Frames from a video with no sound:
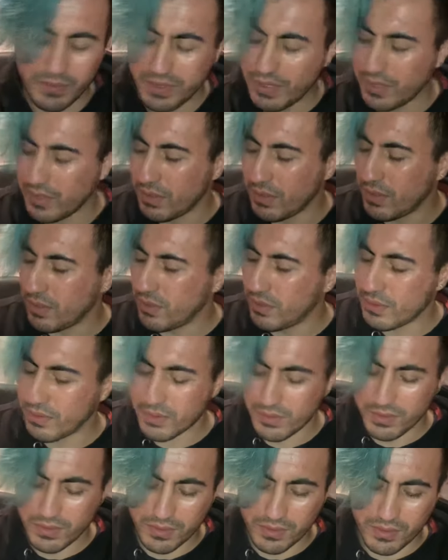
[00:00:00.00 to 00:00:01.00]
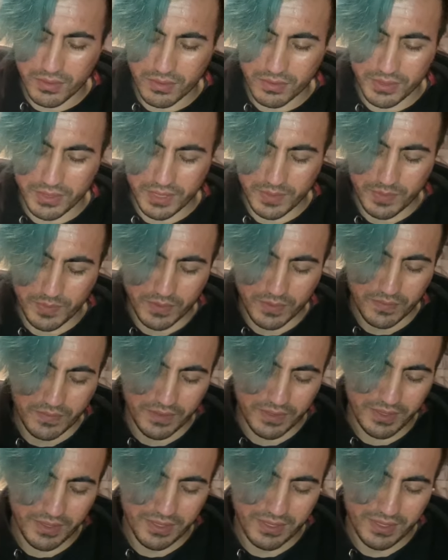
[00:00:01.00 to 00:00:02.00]
got all these
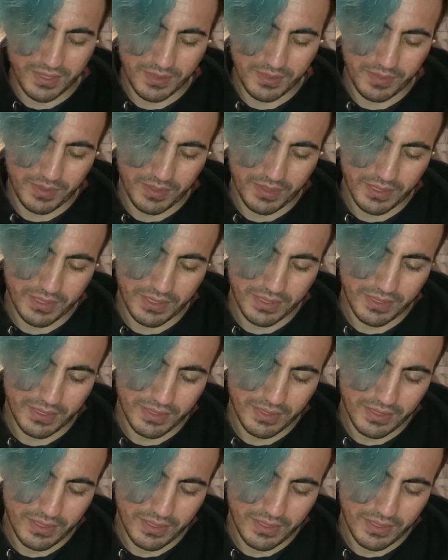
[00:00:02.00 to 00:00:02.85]
motherfuckers. We got